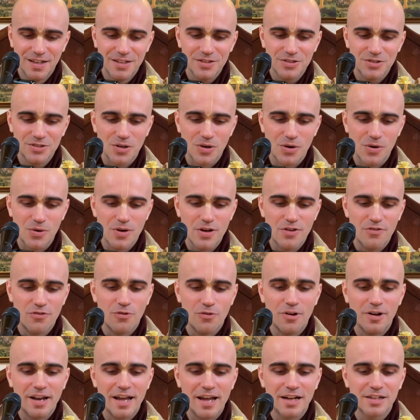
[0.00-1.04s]
So if
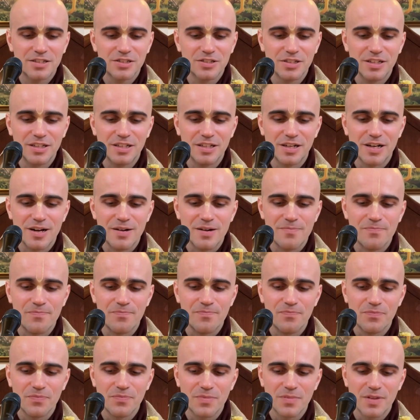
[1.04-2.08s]
one actually
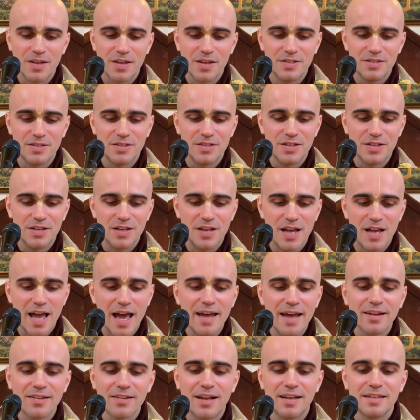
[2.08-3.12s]
is
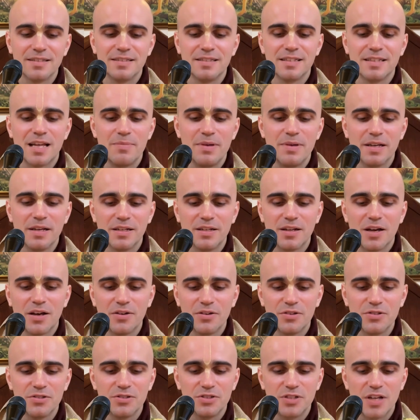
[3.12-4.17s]
analyzing them, he can
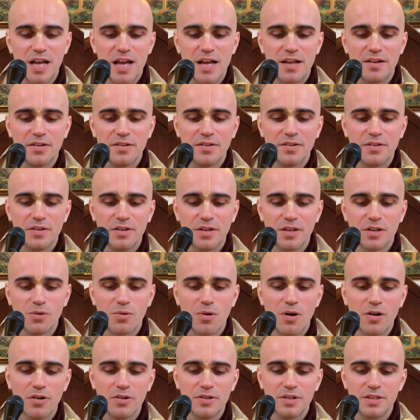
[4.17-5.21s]
understand the
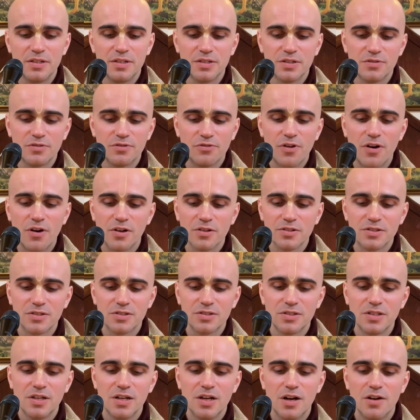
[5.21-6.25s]
qualities and
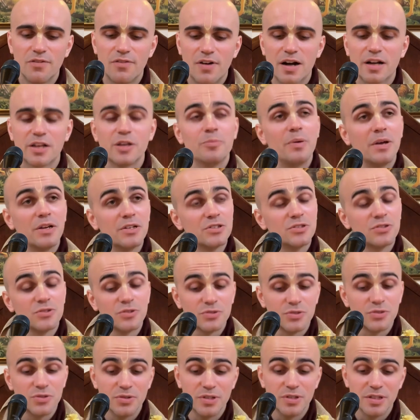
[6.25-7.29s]
faults of
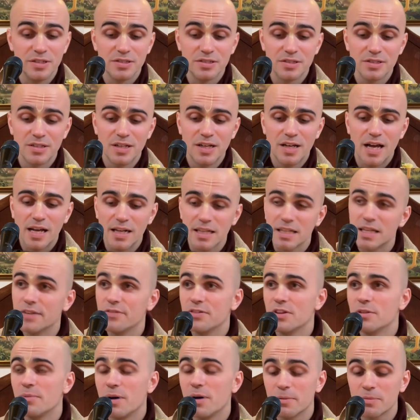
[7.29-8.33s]
occupational duties and
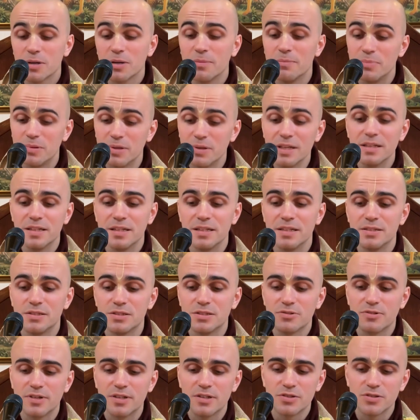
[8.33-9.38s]
give them up completely
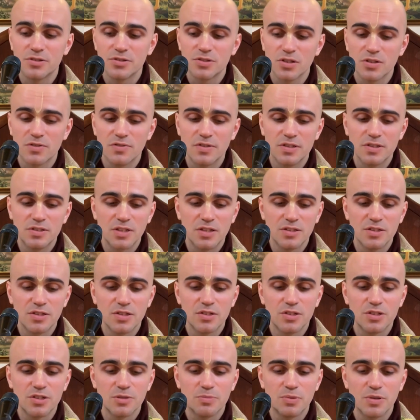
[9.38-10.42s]
to render service under
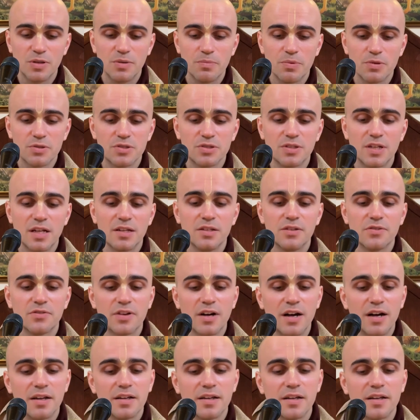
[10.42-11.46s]
the Supreme Personality of
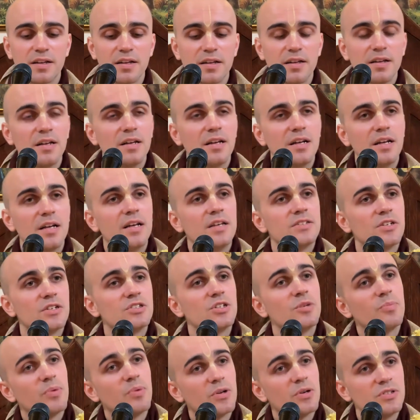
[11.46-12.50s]
Godhead.
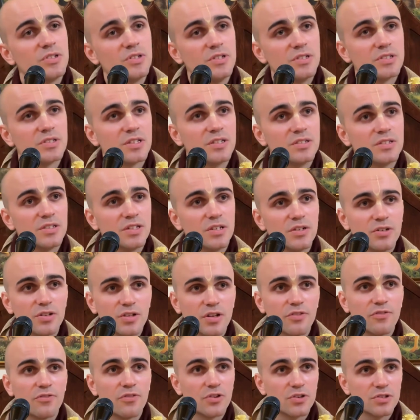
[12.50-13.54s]
Such a person is considered
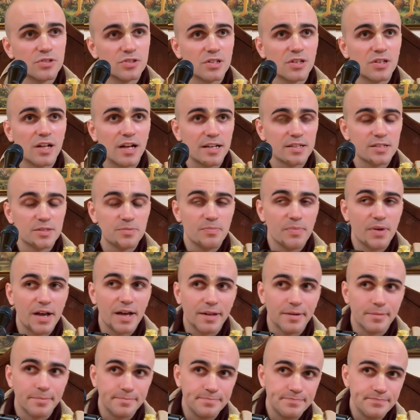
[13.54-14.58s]
a first-class
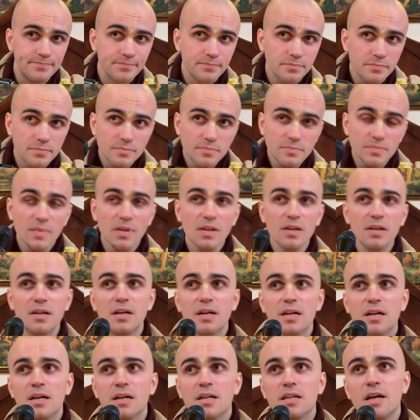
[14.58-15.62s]
man.
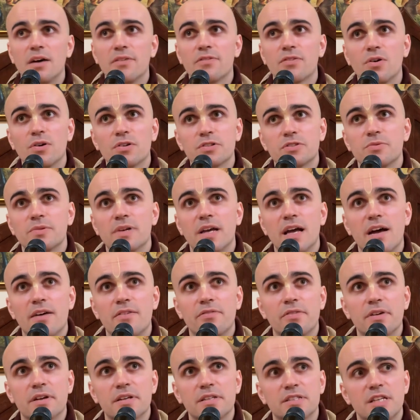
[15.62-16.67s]
Now, of course, we
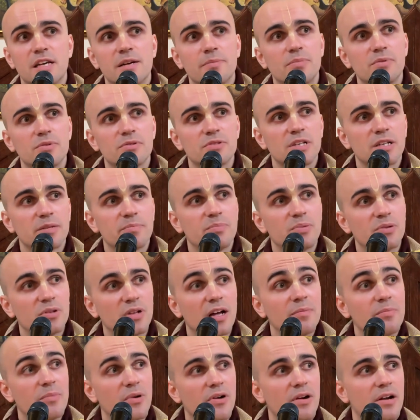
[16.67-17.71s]
have examples like
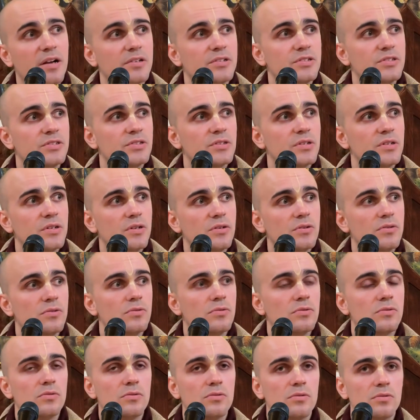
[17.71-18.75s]
Prahlad Maharaj,
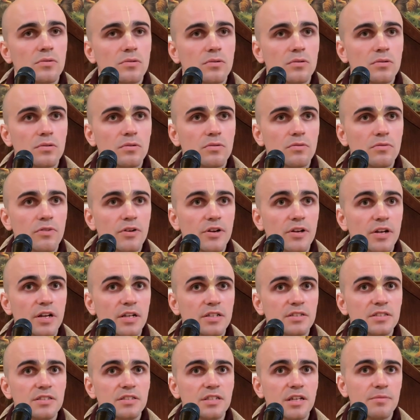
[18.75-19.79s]
who very
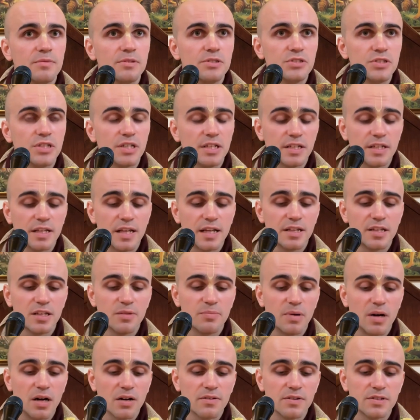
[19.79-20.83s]
nicely demonstrated that in the
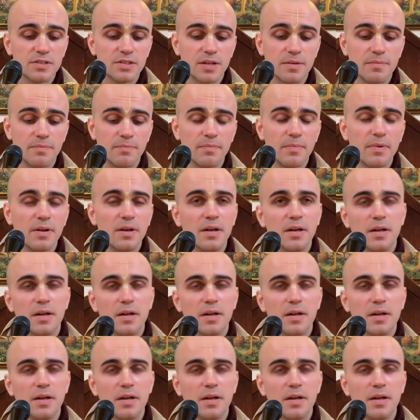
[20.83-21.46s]
Bhāgavatam.